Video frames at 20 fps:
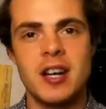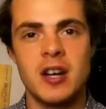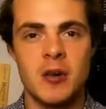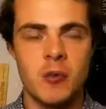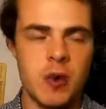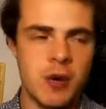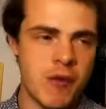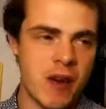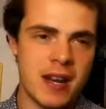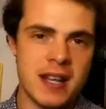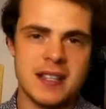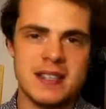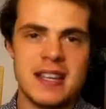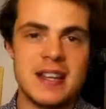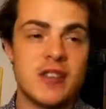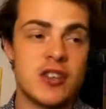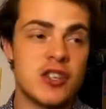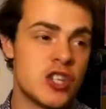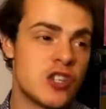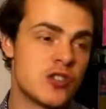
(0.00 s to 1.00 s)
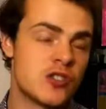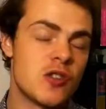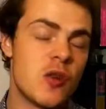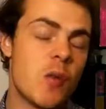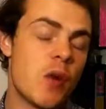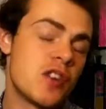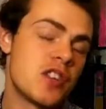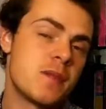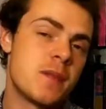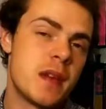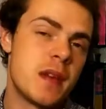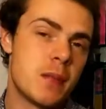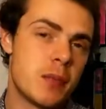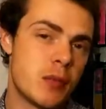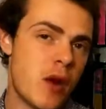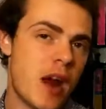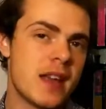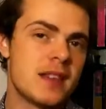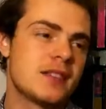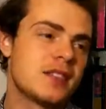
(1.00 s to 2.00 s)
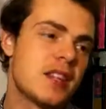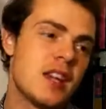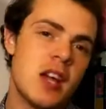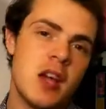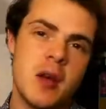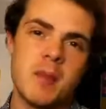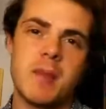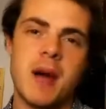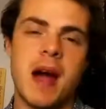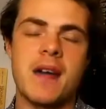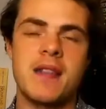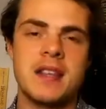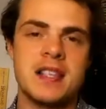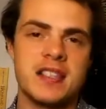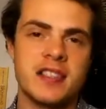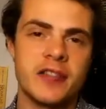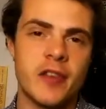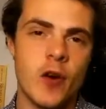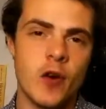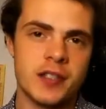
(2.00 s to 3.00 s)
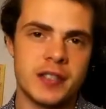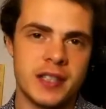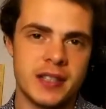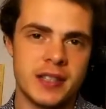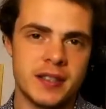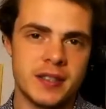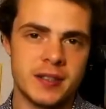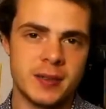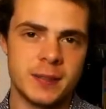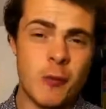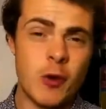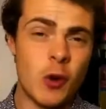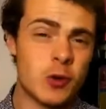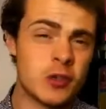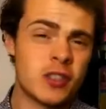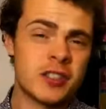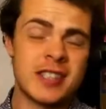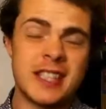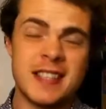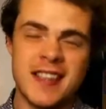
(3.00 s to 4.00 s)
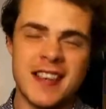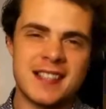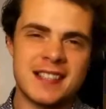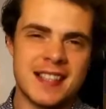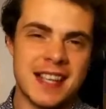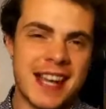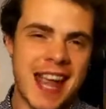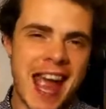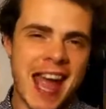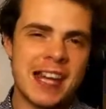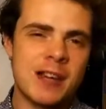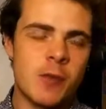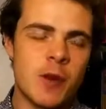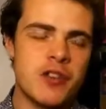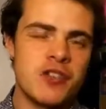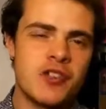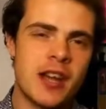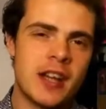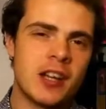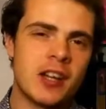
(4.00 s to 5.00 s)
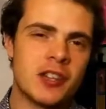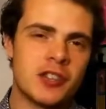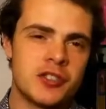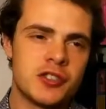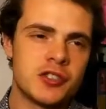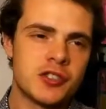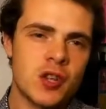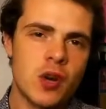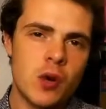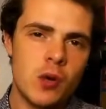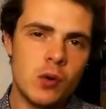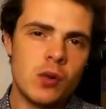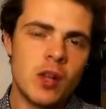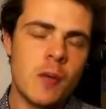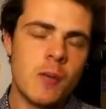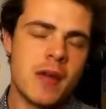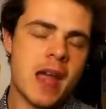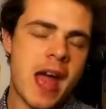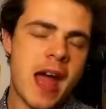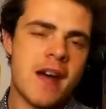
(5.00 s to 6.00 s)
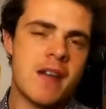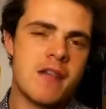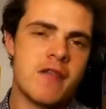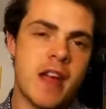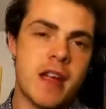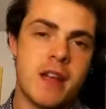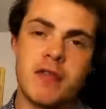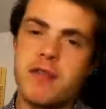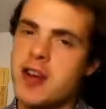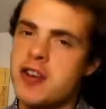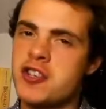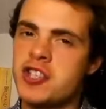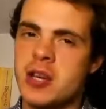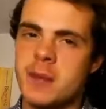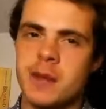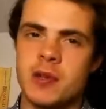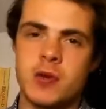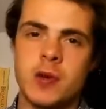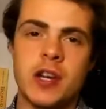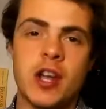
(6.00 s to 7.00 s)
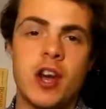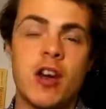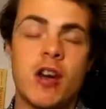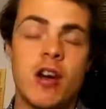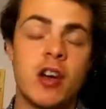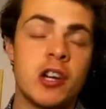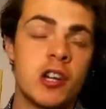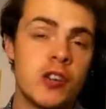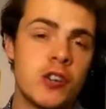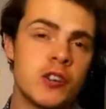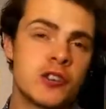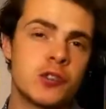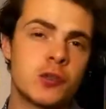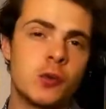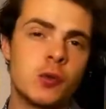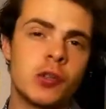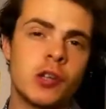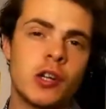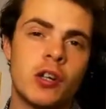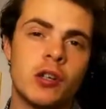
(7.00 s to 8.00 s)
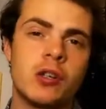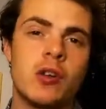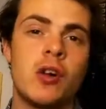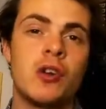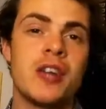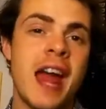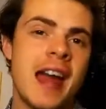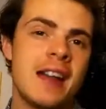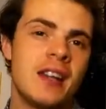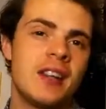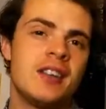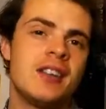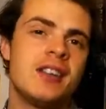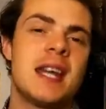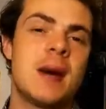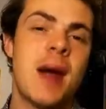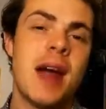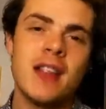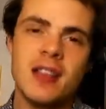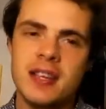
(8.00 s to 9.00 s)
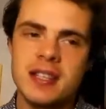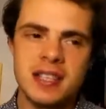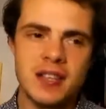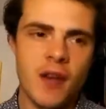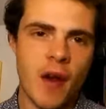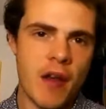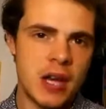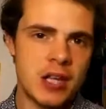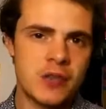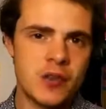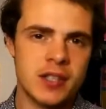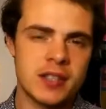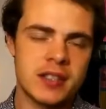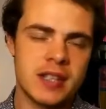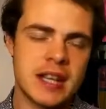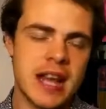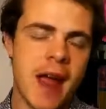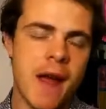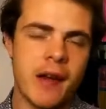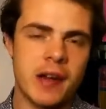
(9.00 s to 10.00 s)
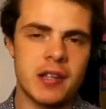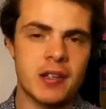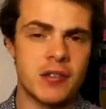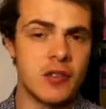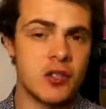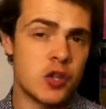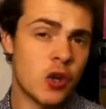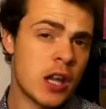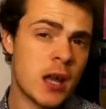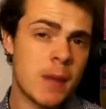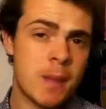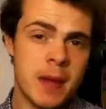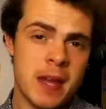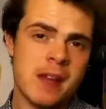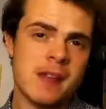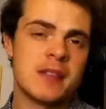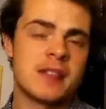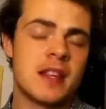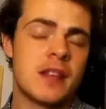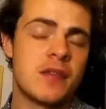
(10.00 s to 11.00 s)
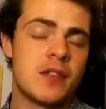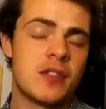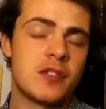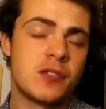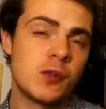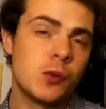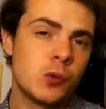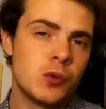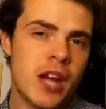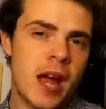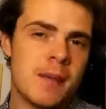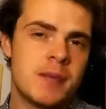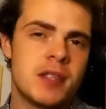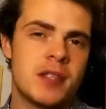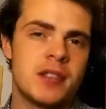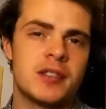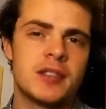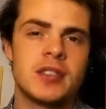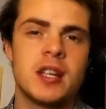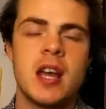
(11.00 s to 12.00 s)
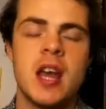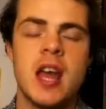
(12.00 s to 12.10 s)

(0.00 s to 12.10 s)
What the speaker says: We really see that she does not want to be oppressed by these forces. We also see this again when Jane goes to school and we have a friendship between her and another schoolgirl called Helen. Now Helen is a very interesting character and she only appears in the school chapters,